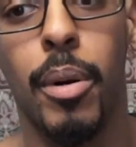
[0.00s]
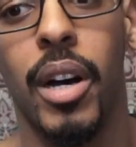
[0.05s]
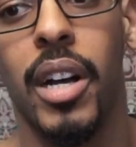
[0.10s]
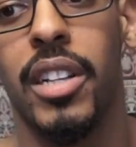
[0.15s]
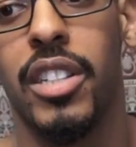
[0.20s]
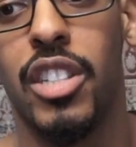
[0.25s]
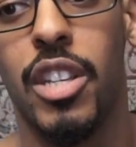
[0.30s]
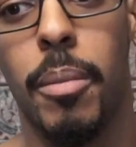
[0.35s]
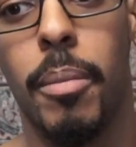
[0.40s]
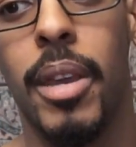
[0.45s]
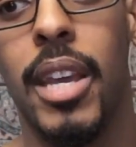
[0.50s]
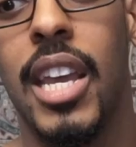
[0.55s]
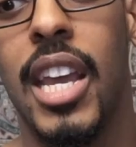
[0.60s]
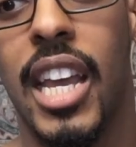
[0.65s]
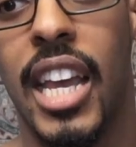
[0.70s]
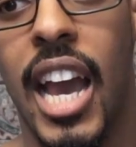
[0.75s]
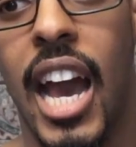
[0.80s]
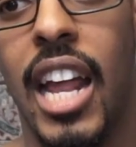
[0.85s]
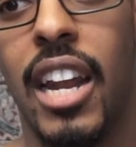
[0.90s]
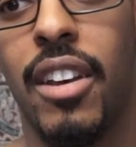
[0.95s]
but to me
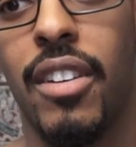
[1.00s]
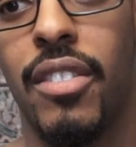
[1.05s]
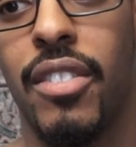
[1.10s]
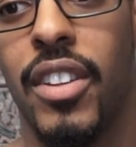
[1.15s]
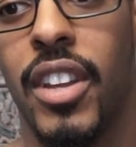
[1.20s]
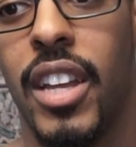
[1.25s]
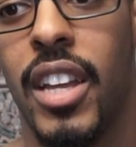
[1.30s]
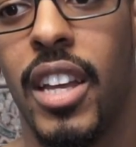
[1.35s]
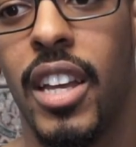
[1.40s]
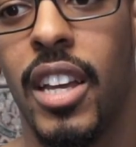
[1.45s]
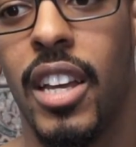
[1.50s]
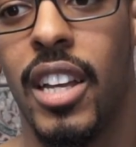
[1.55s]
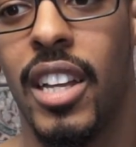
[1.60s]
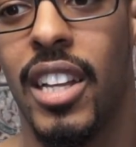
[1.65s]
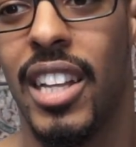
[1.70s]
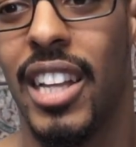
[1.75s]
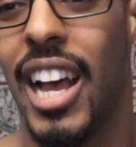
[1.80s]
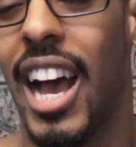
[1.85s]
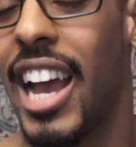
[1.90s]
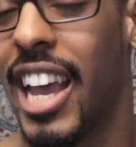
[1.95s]
it kind of,
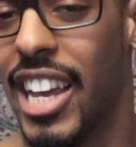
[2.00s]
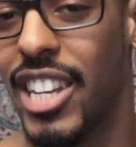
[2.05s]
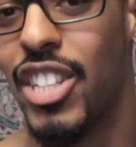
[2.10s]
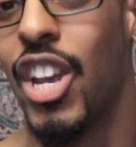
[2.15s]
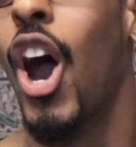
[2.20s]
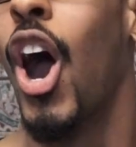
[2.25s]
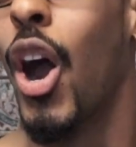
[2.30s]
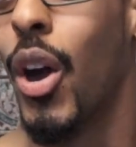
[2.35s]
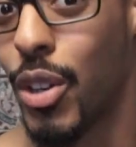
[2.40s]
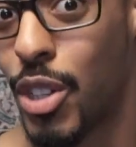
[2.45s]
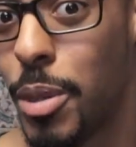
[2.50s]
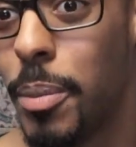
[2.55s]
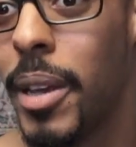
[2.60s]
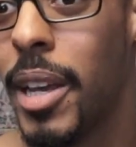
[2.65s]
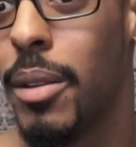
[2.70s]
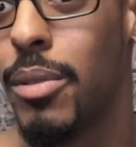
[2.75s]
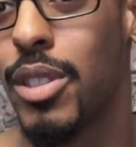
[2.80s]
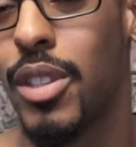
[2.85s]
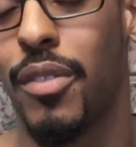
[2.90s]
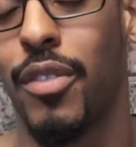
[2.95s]
I guess hurt to me.
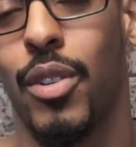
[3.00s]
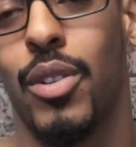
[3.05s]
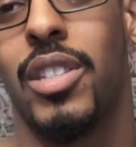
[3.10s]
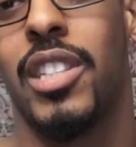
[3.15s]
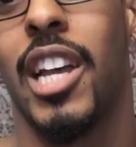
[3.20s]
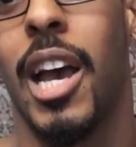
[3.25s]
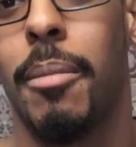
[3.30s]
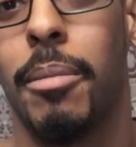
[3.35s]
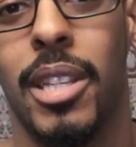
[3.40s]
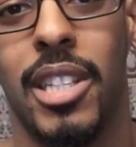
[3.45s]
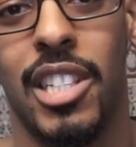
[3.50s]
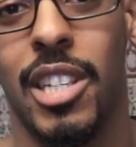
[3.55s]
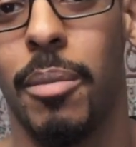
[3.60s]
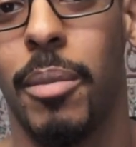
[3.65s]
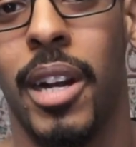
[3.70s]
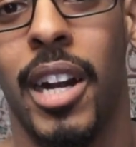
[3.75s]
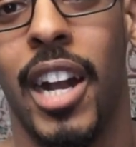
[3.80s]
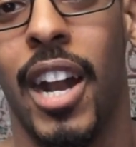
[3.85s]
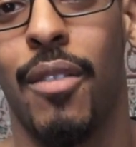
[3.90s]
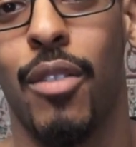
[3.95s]
It was the first time that
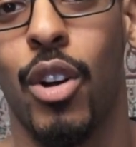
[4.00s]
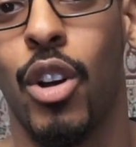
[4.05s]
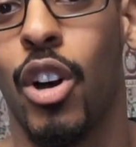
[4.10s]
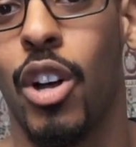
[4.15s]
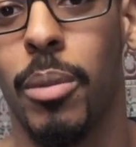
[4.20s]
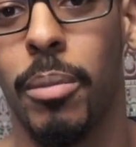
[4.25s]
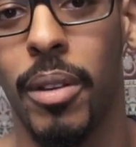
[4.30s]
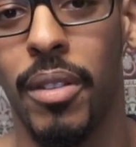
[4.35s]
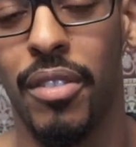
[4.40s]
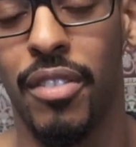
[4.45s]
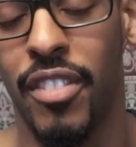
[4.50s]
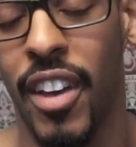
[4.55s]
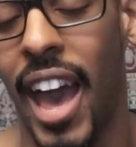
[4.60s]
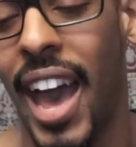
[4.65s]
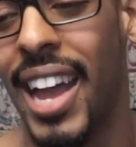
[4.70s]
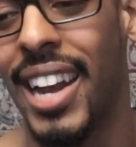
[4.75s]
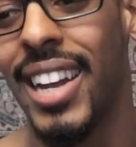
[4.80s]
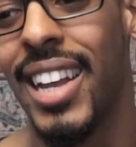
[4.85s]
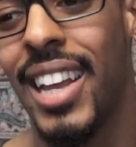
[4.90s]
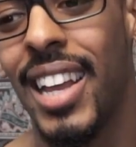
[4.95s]
someone had ever called me
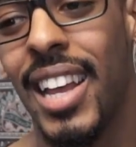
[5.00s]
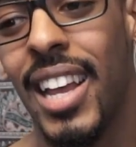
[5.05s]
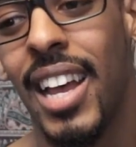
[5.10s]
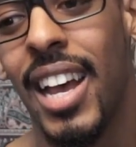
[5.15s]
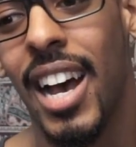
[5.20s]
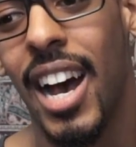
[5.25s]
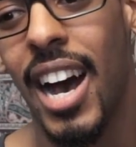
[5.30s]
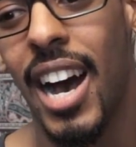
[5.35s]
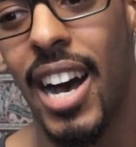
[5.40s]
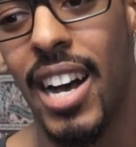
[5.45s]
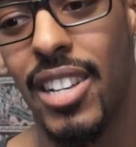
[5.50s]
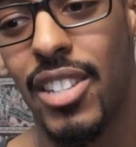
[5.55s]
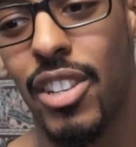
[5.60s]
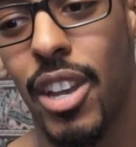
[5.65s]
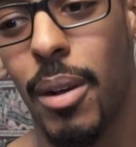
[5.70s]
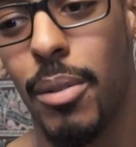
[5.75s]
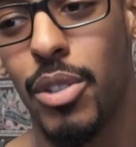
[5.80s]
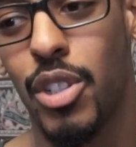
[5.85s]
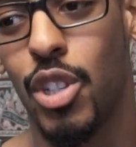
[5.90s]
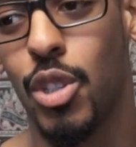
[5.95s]
fat. So
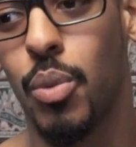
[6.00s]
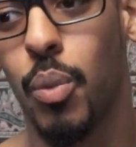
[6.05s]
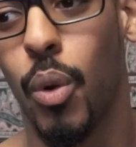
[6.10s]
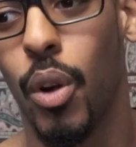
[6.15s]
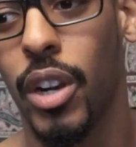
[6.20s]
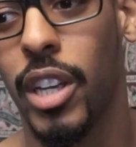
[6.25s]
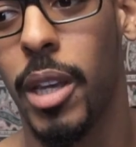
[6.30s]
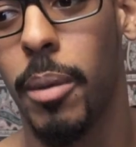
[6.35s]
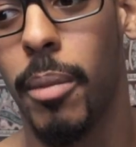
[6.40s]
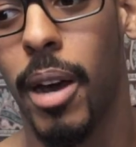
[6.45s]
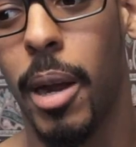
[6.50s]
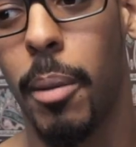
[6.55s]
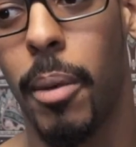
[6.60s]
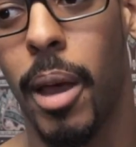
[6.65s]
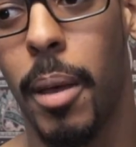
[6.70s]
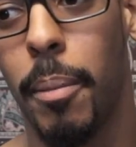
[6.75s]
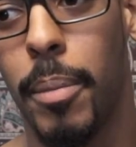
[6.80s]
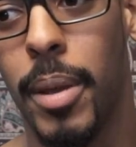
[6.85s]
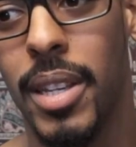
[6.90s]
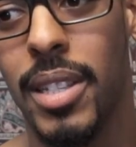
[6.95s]
I was just working, minding
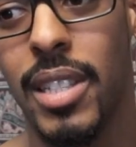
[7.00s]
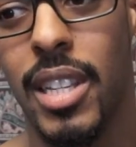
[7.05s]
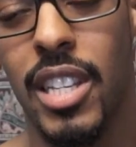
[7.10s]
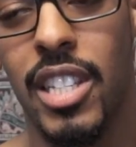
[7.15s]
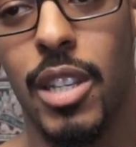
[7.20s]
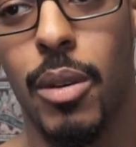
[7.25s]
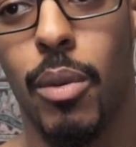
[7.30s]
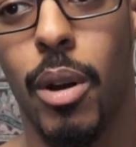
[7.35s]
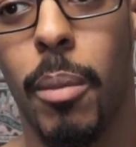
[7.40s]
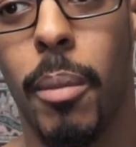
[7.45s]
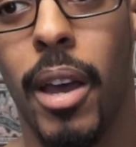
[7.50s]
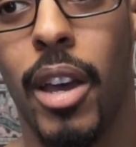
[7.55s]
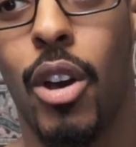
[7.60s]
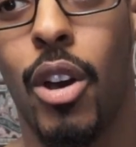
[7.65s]
my own business, and one of my